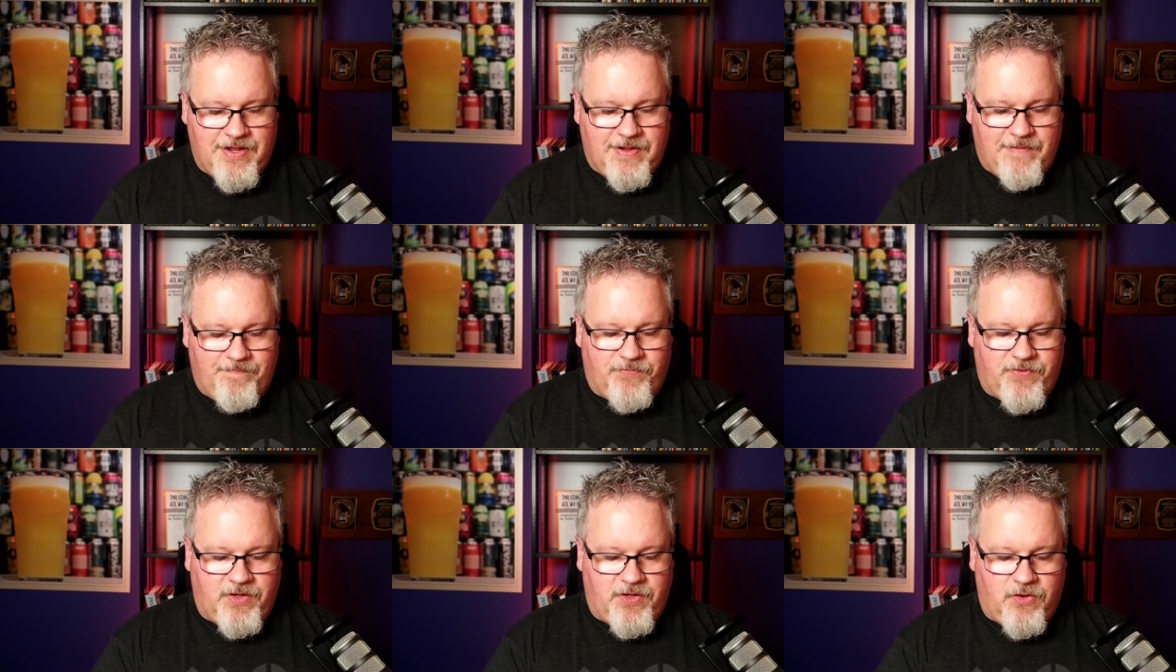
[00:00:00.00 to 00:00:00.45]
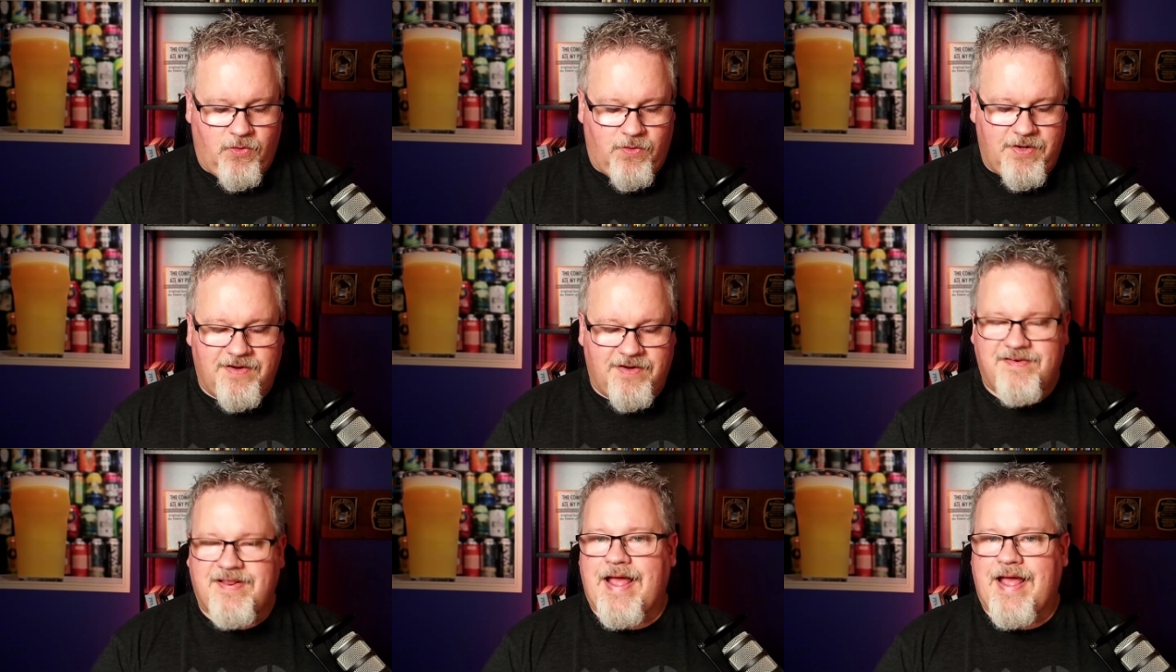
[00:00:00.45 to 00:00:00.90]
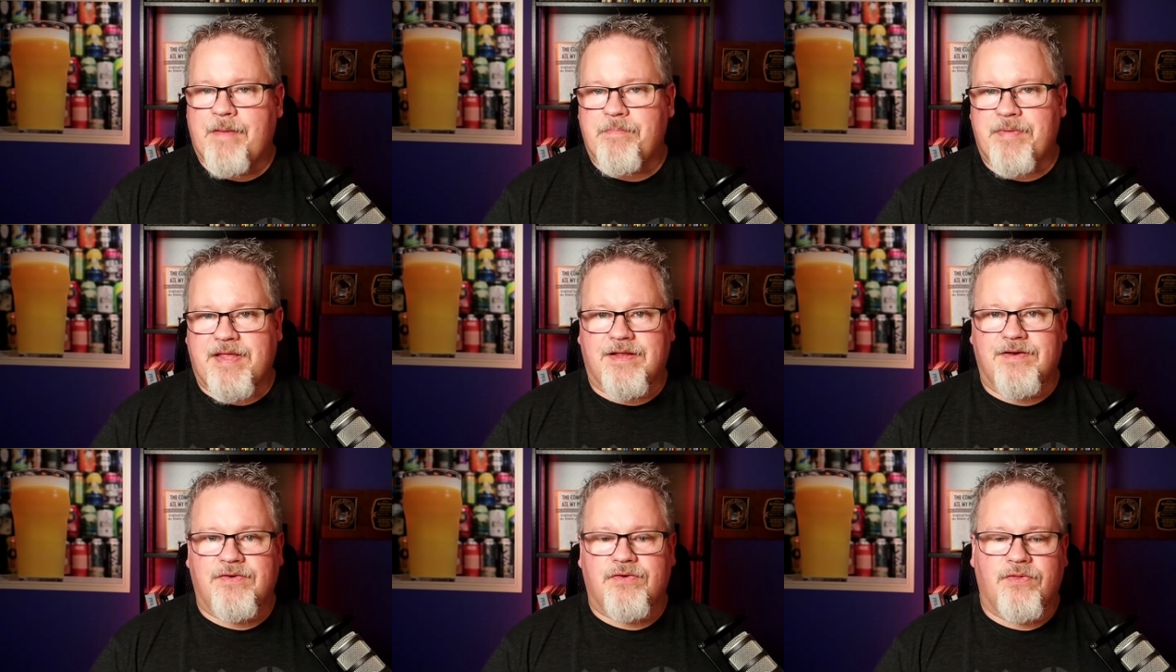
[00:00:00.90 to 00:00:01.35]
Go ahead and tap
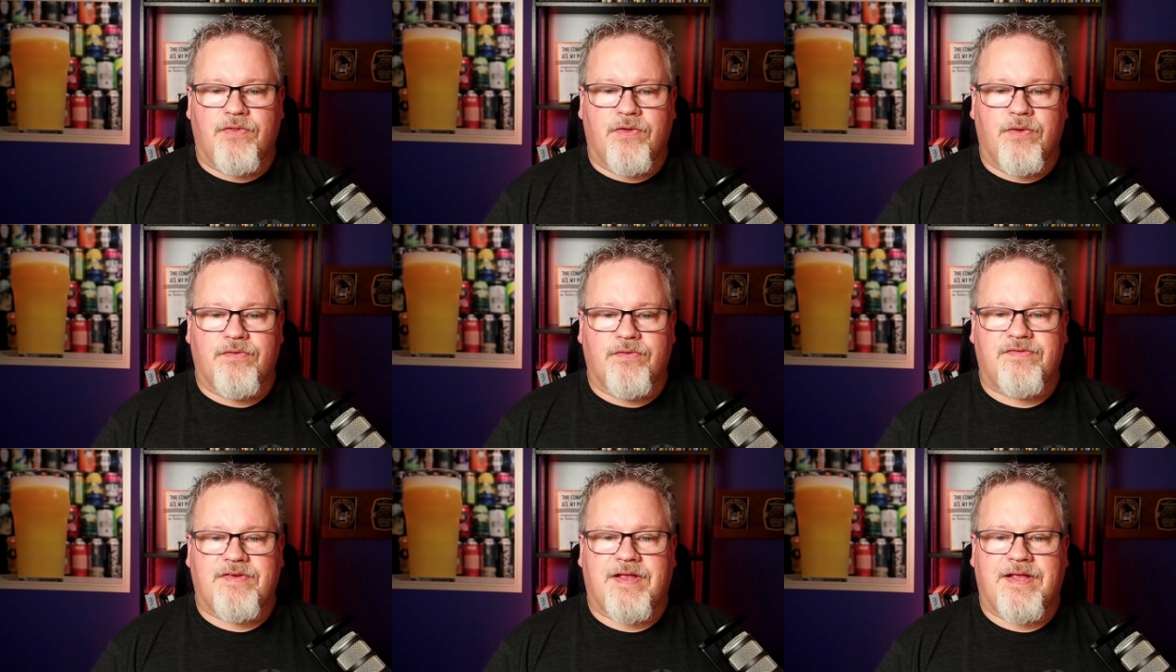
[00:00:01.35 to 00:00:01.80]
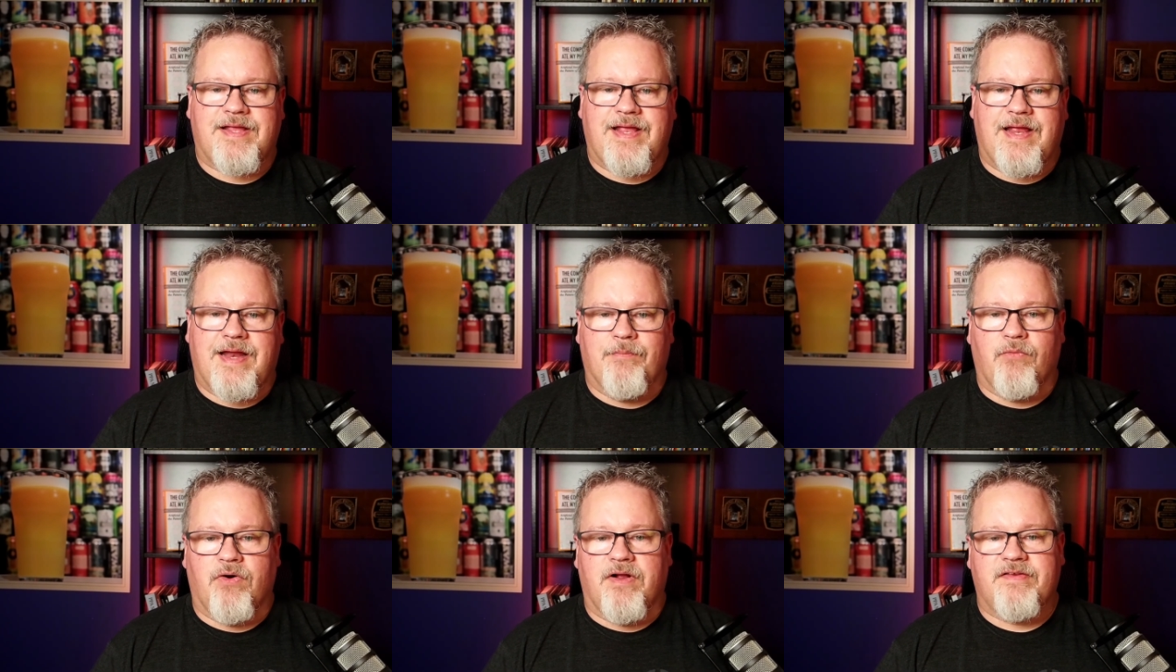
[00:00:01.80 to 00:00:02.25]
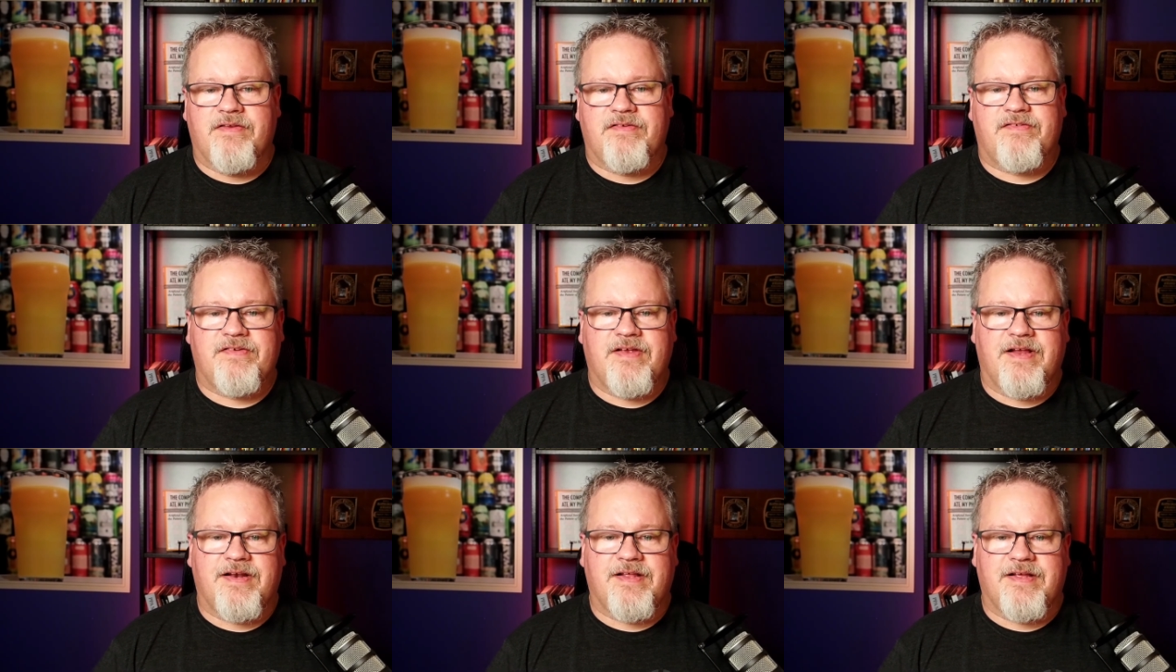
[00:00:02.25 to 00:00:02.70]
into those camera
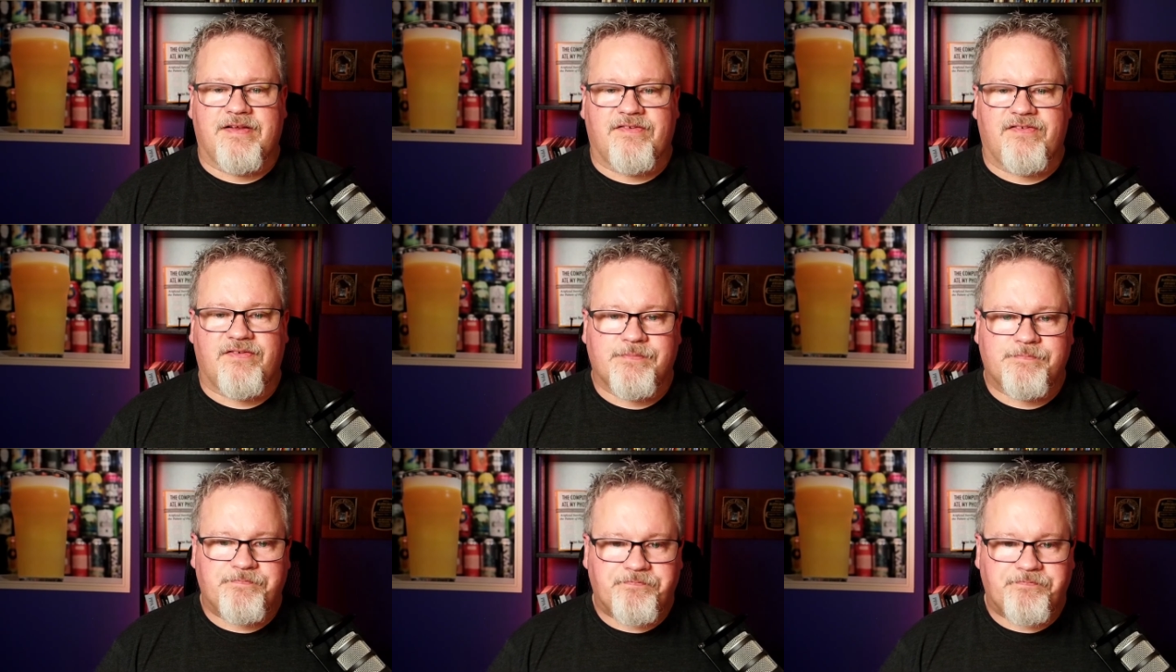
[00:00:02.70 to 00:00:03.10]
settings.